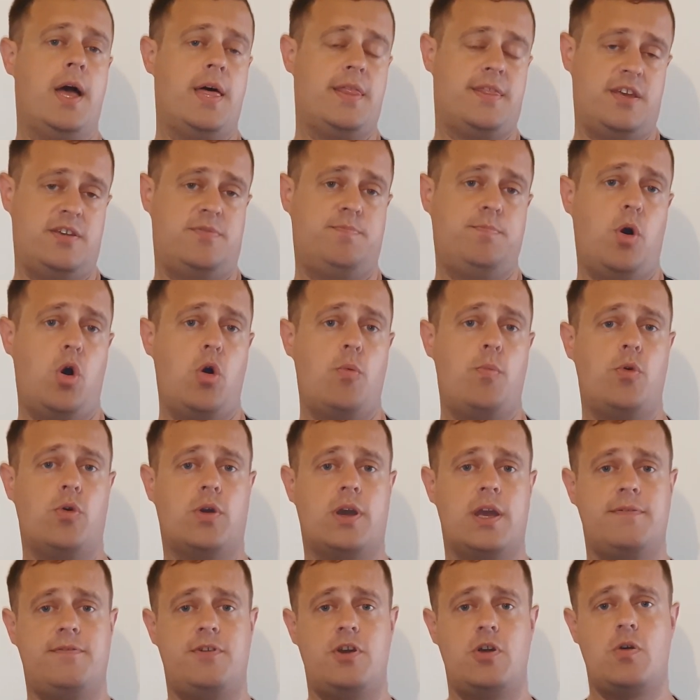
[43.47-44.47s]
This board will
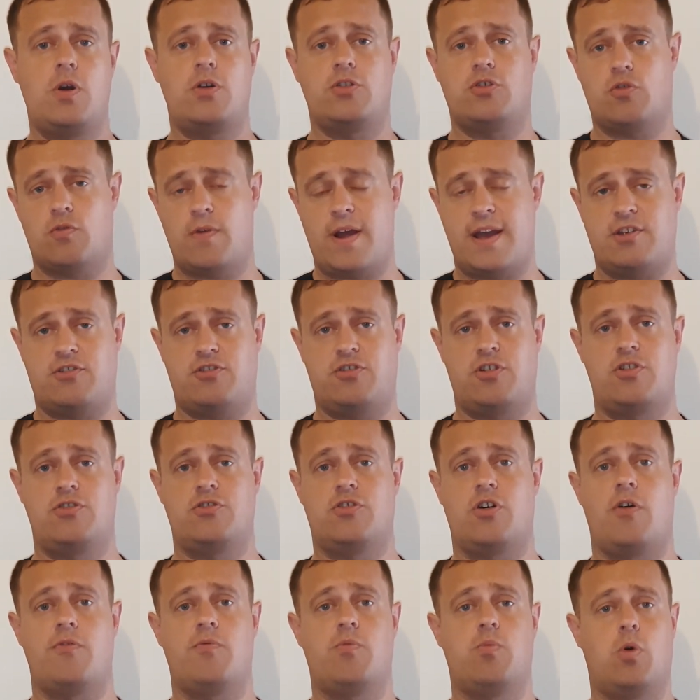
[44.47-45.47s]
give you directions
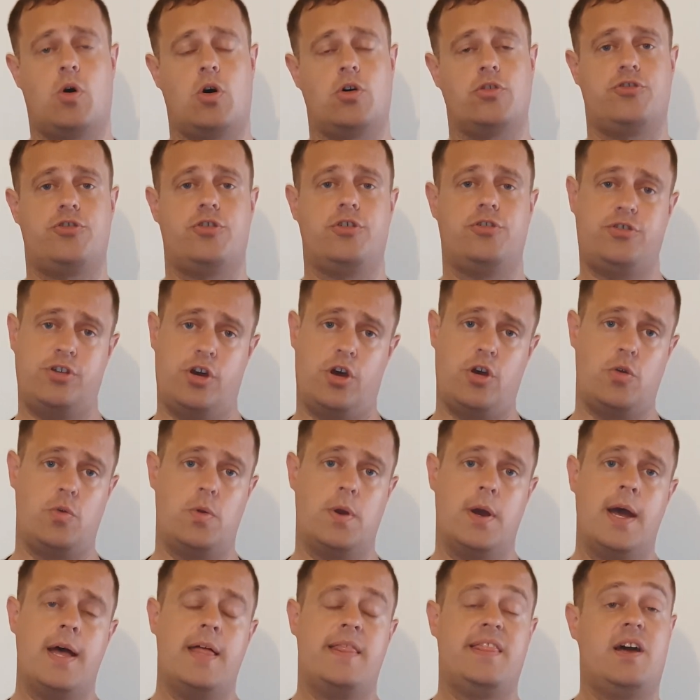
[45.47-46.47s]
of what to do.